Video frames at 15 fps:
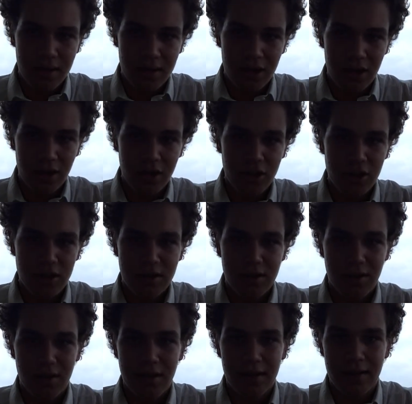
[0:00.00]
Georges
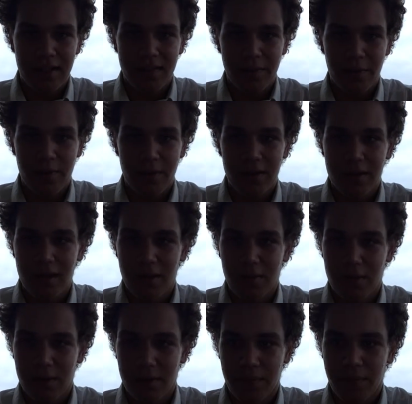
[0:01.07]
started experimenting
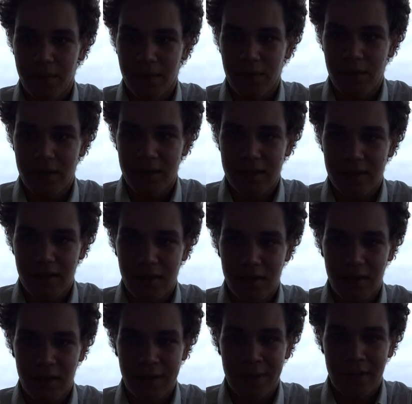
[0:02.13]
with a newly
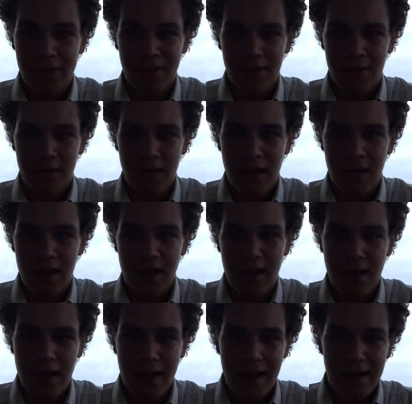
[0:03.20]
discovered element called neon,
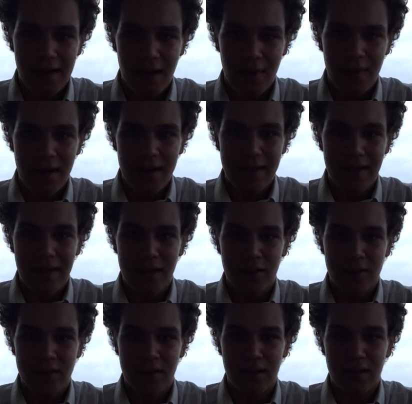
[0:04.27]
and he applied
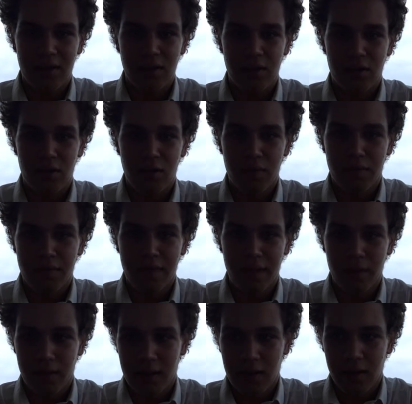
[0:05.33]
electricity to a tube
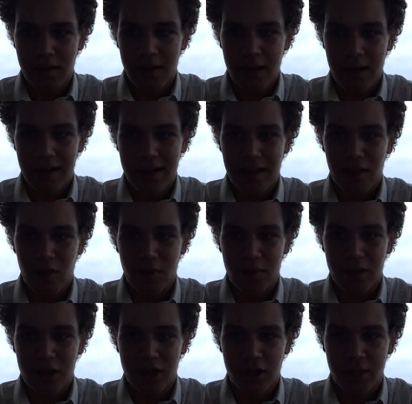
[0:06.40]
filled with neon at low
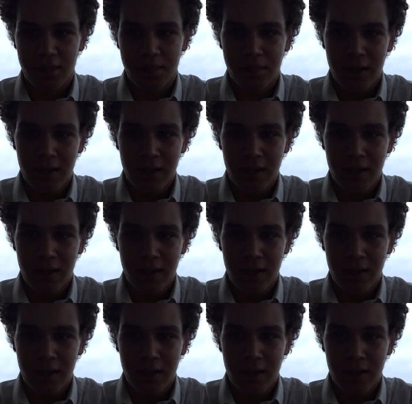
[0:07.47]
pressure.